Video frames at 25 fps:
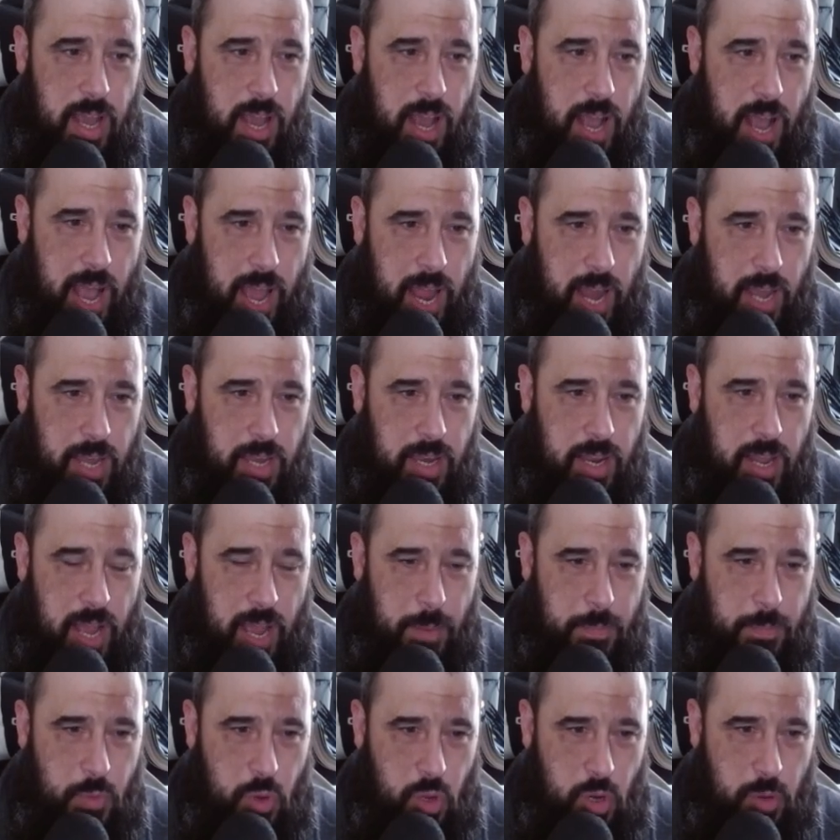and
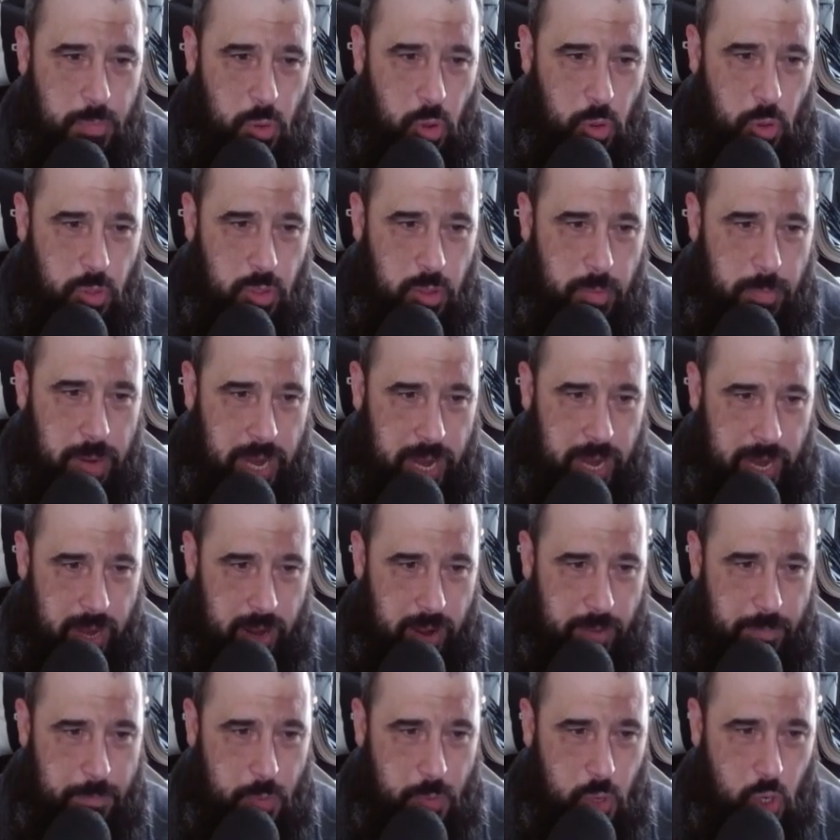I'm going to put them
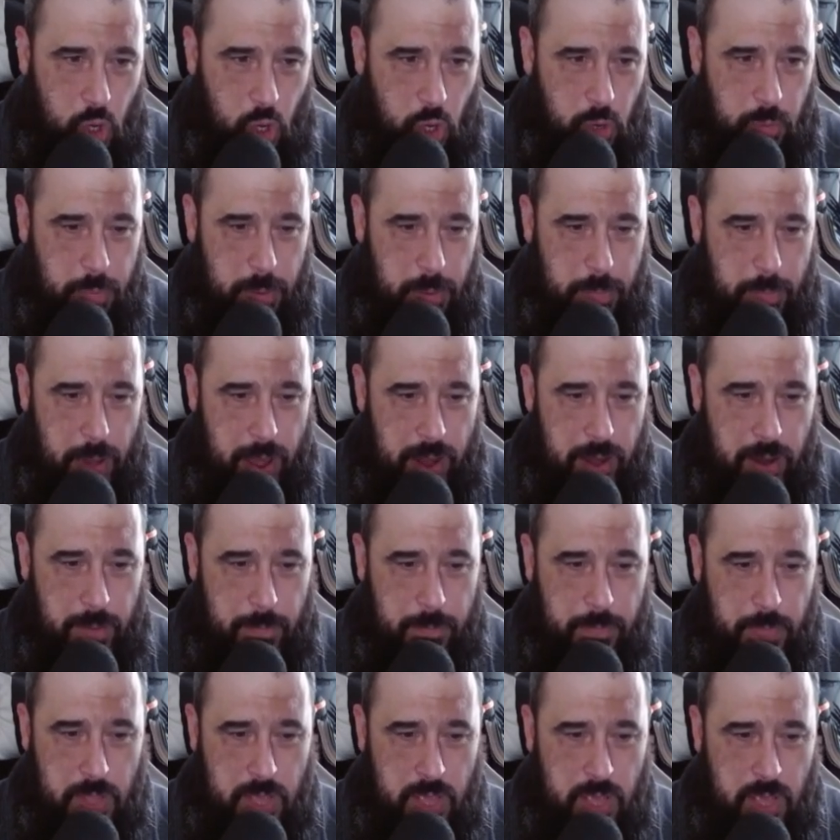here. Could be better.
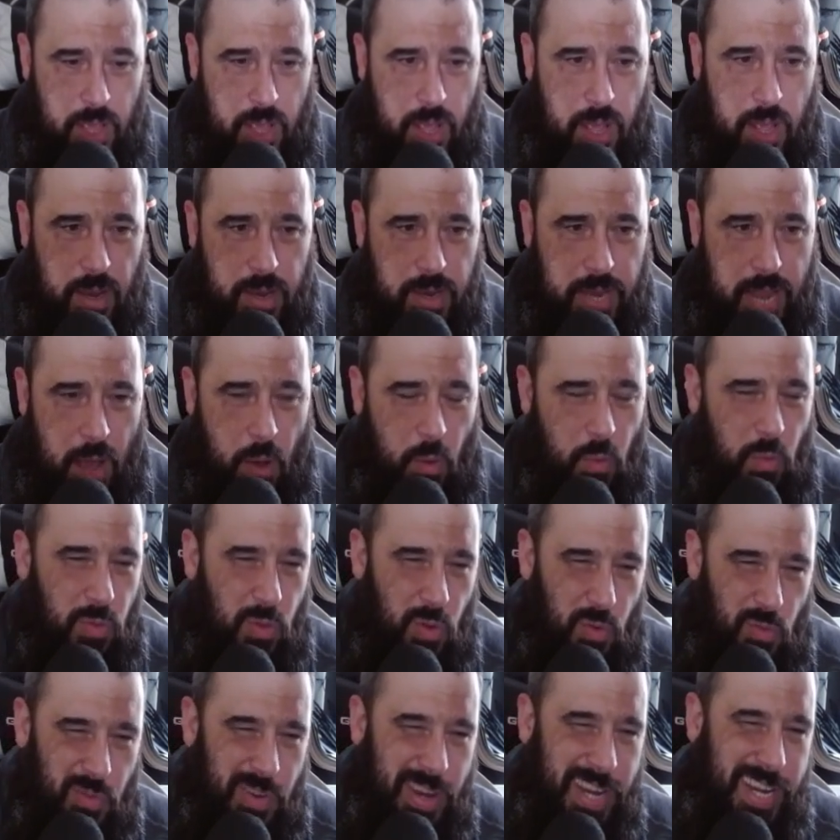Now,
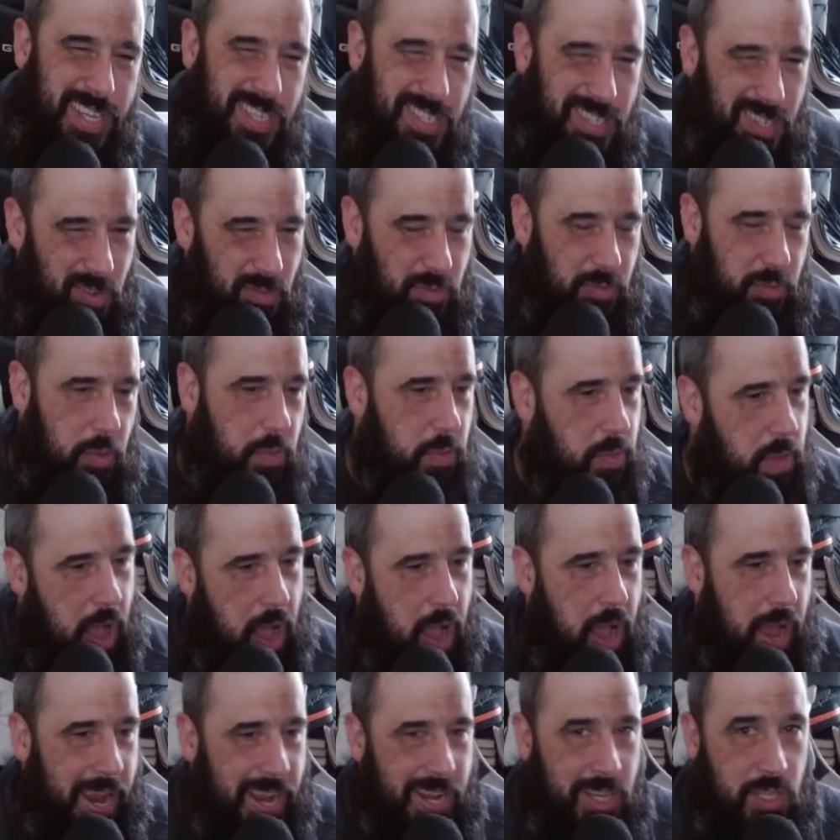the reason for
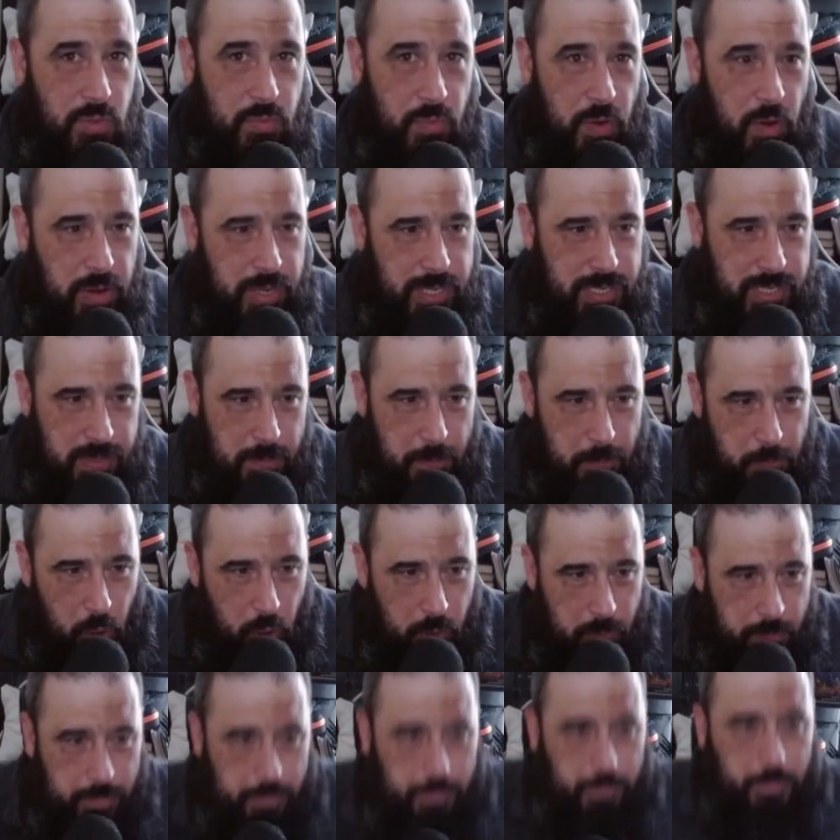that is very
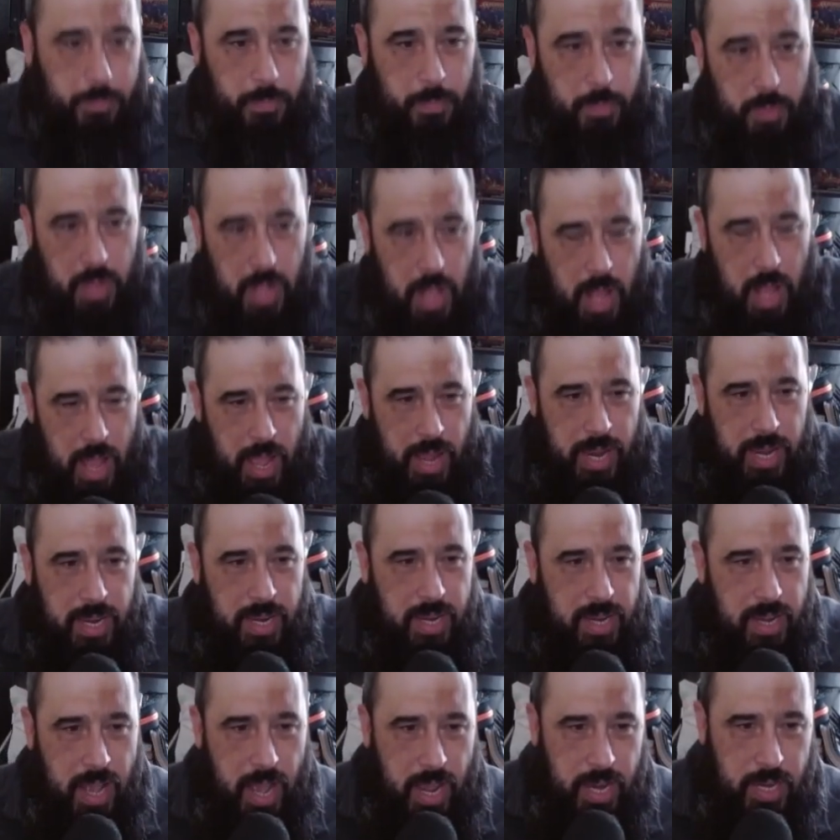simple.
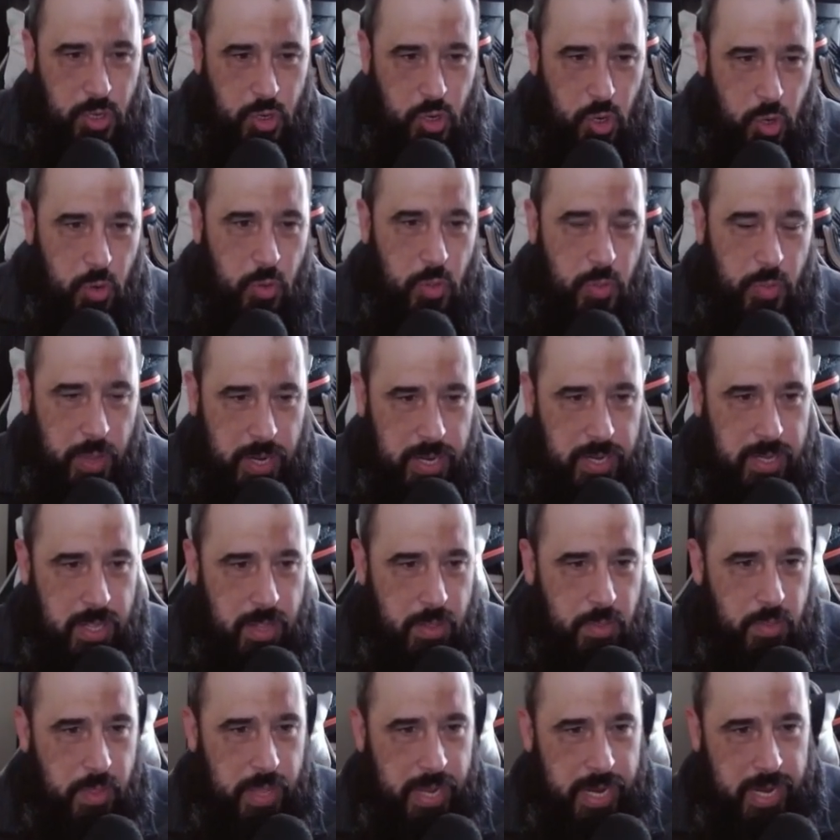I do think
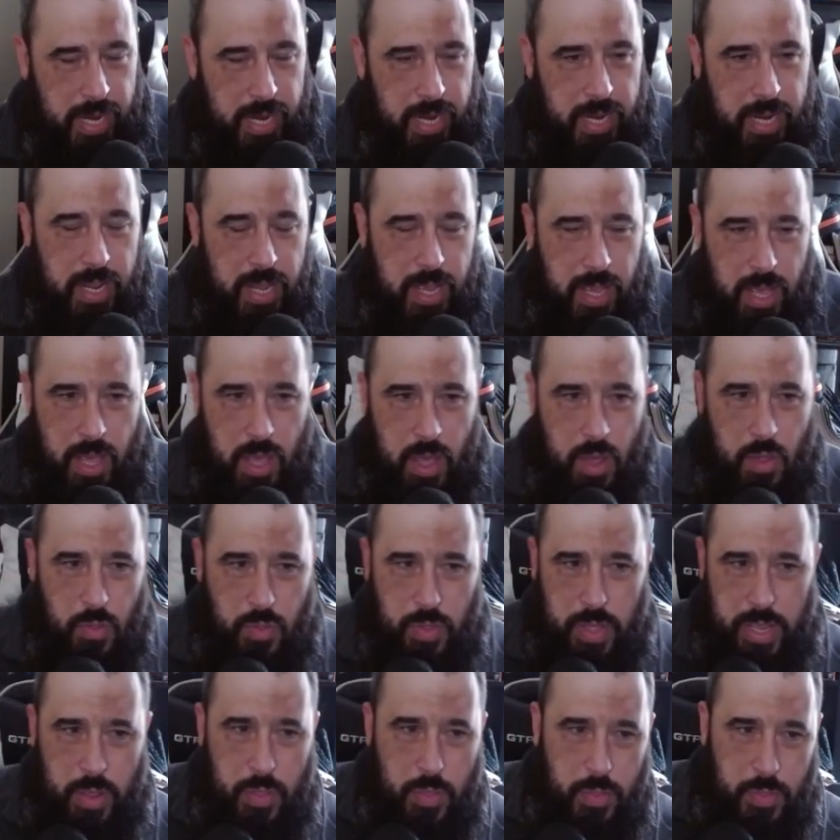that the
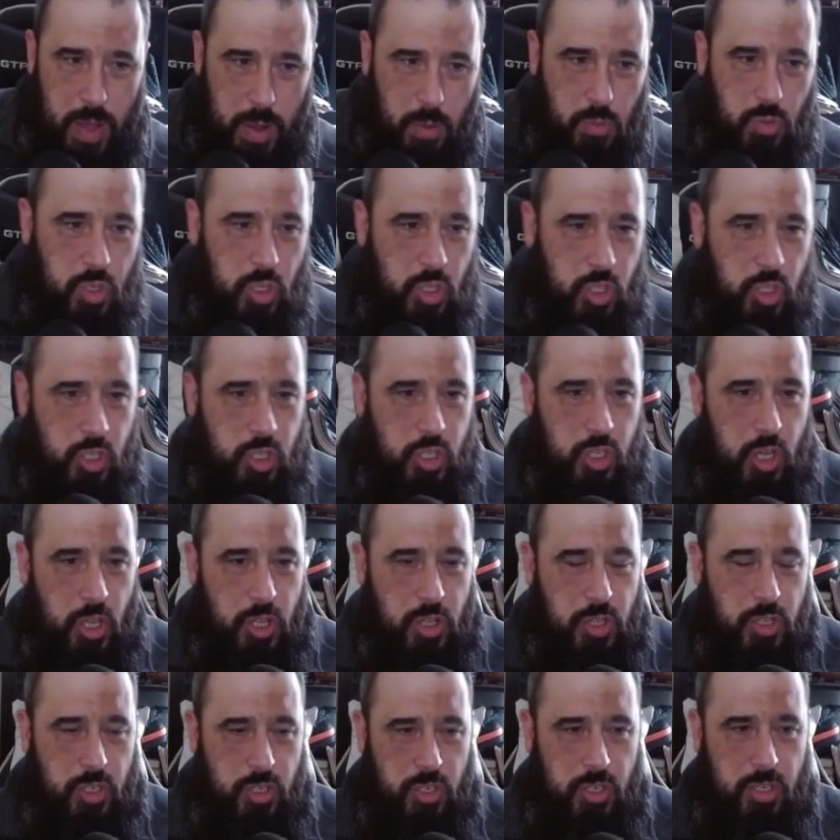Thousand
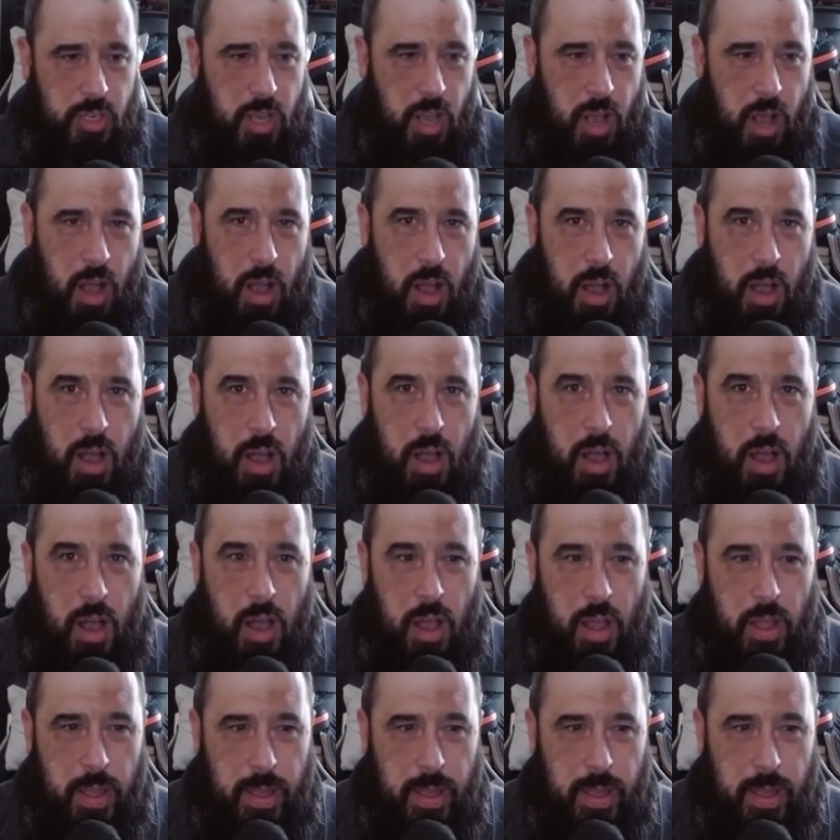Suns are,